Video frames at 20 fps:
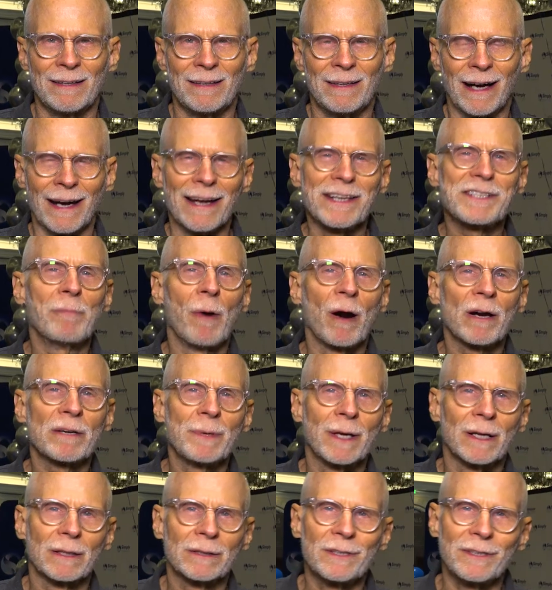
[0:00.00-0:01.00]
Hi, it's Marc
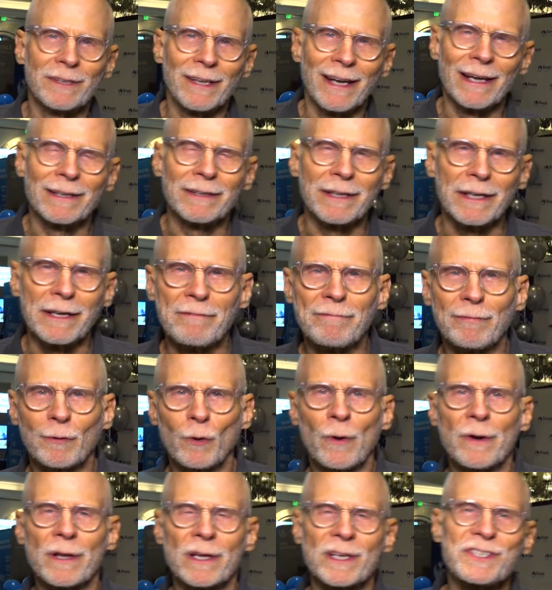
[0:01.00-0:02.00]
Middleton at the
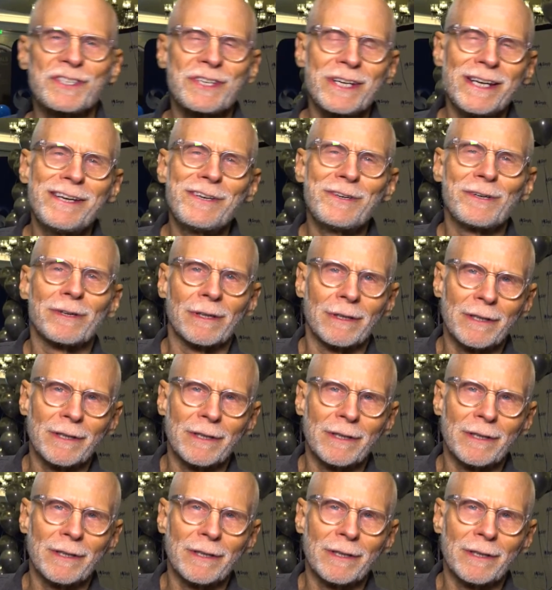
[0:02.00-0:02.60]
Florida Senior